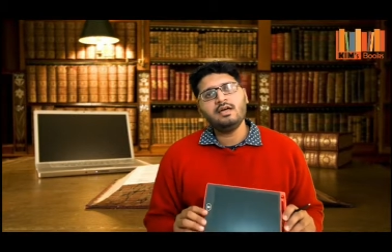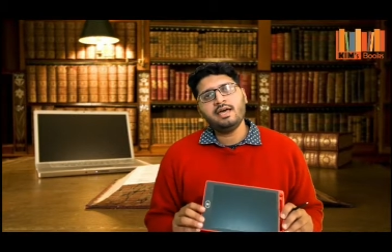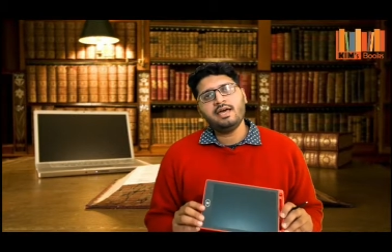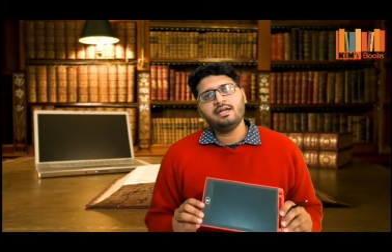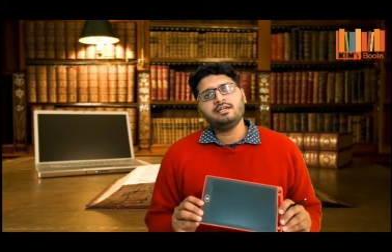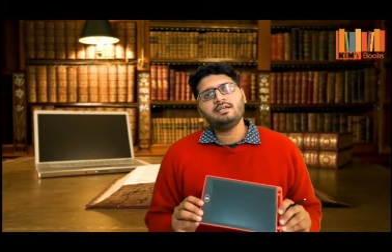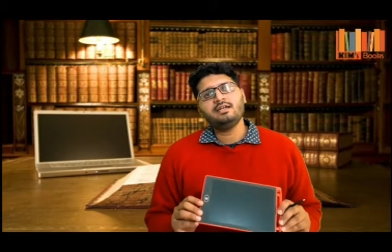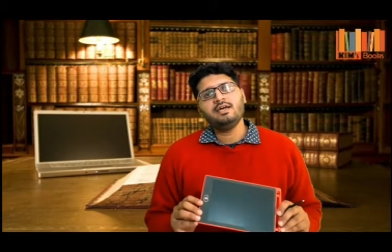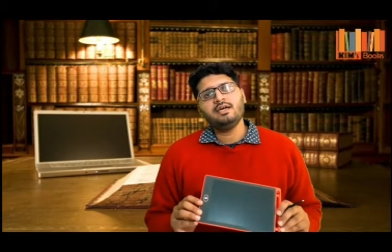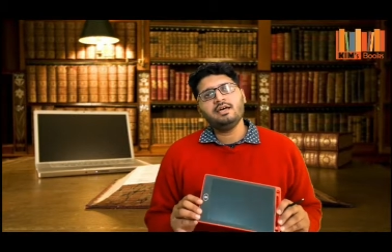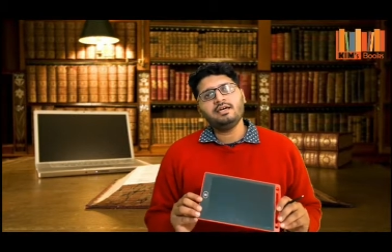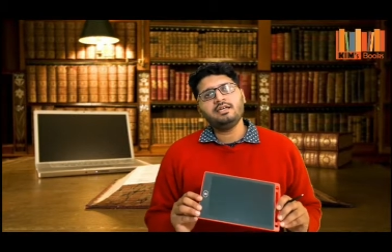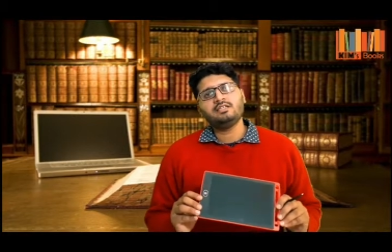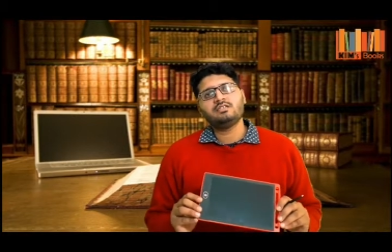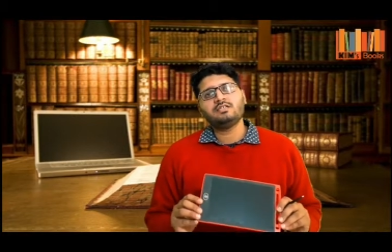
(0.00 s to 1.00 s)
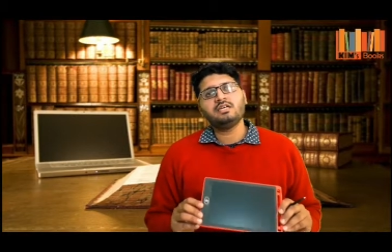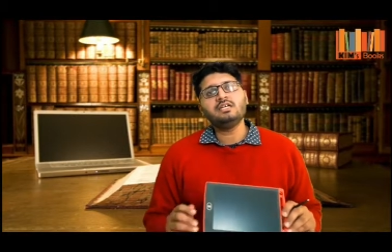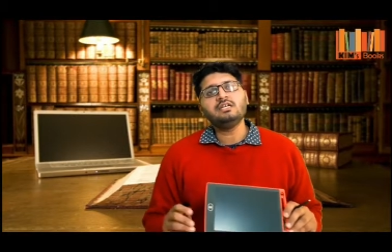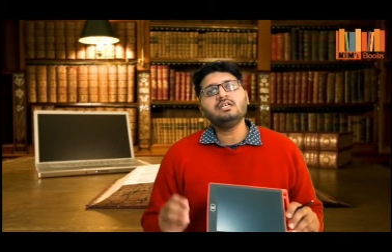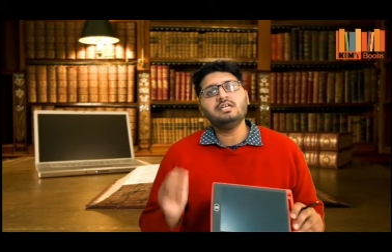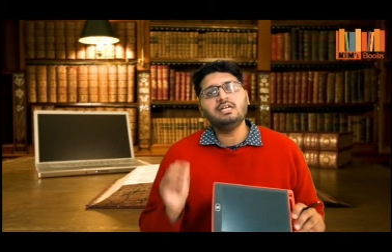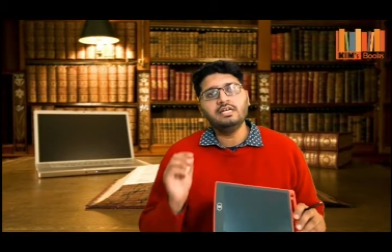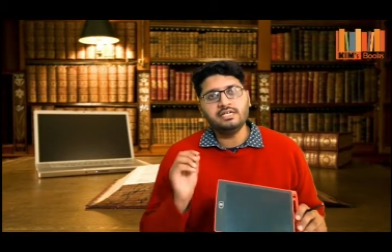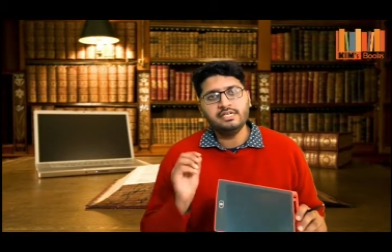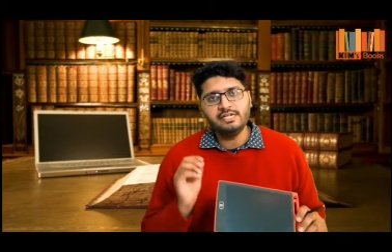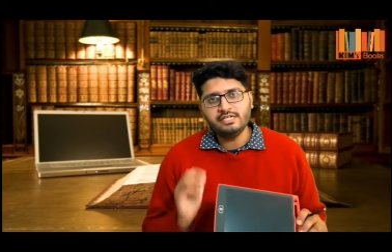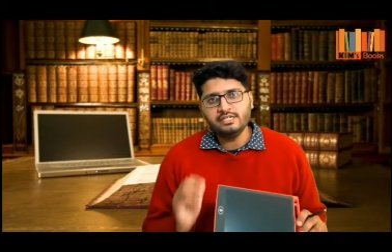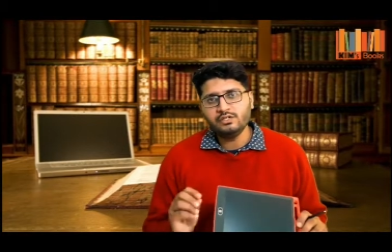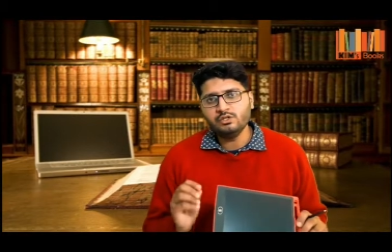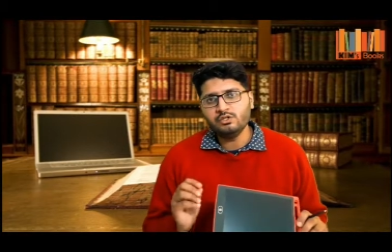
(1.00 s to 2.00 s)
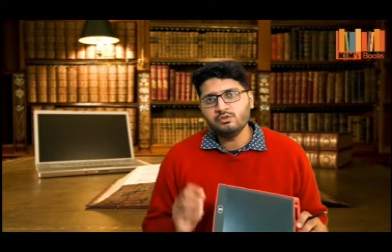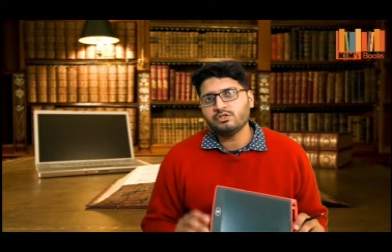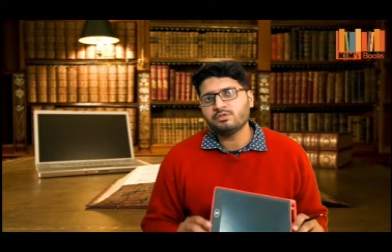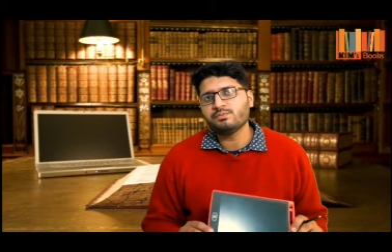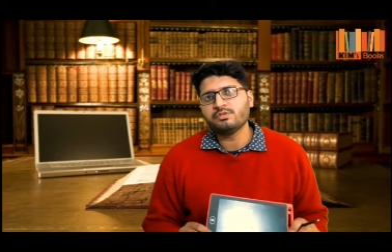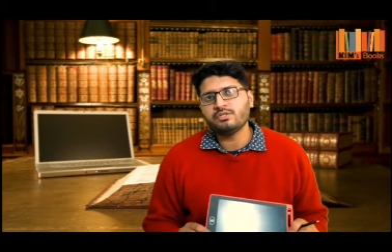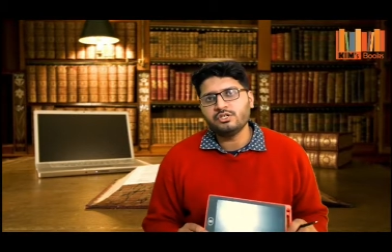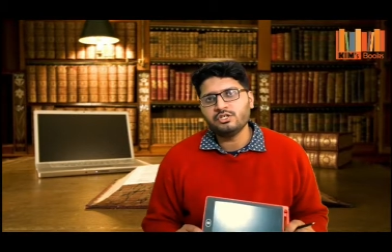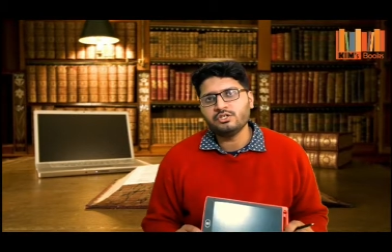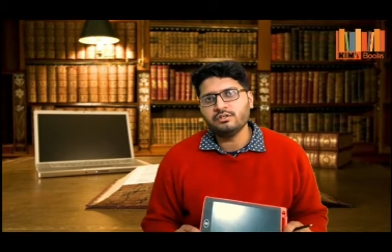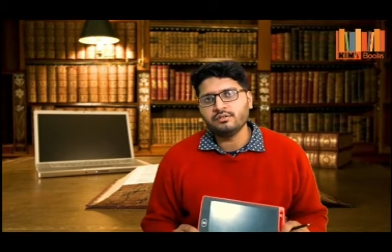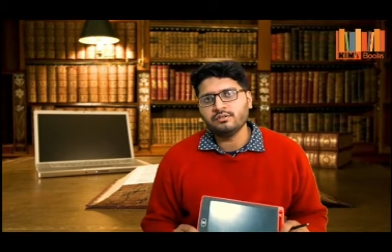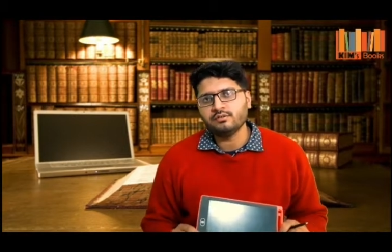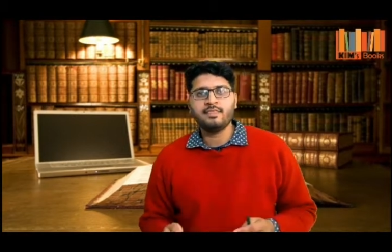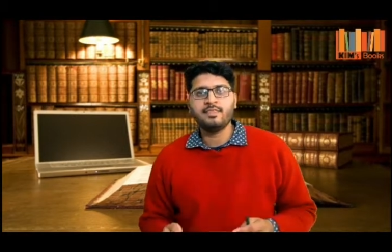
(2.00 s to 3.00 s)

and it's in ready to use position.